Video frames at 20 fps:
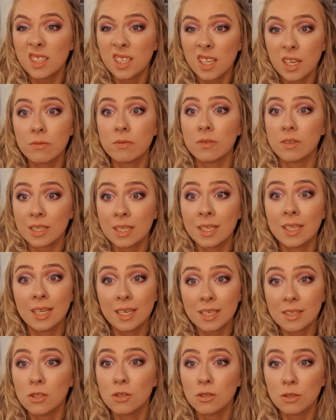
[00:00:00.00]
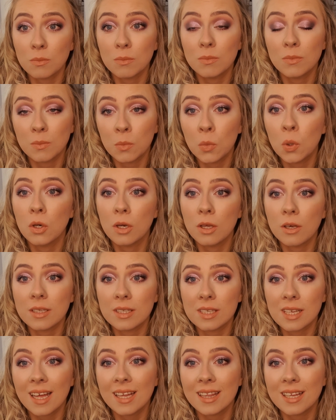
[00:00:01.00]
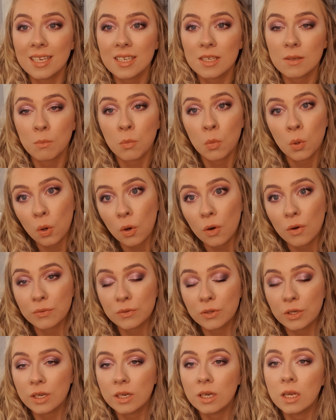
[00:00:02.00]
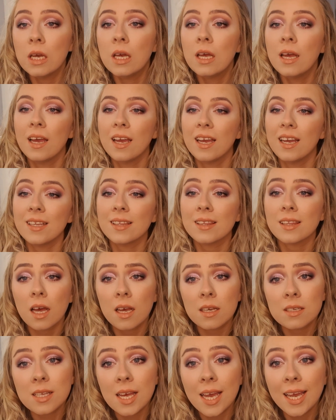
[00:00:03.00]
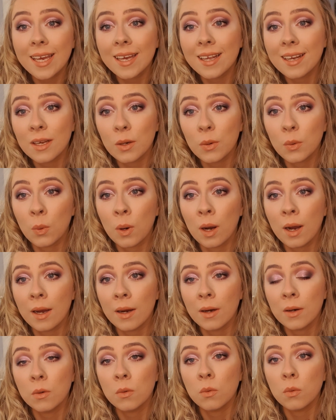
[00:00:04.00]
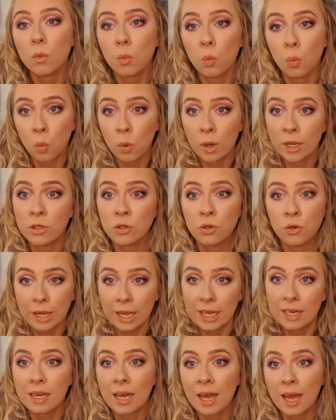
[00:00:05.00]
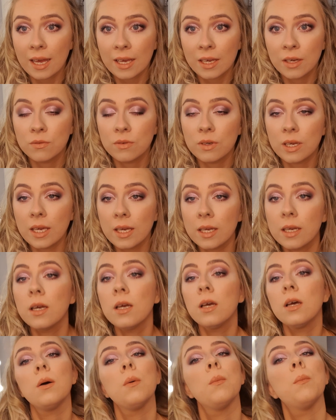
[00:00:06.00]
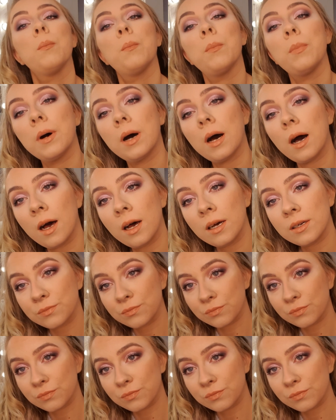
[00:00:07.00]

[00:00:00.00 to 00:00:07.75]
definitely need to do more looks like this more often. It does take a little while when you're getting the hang of it, but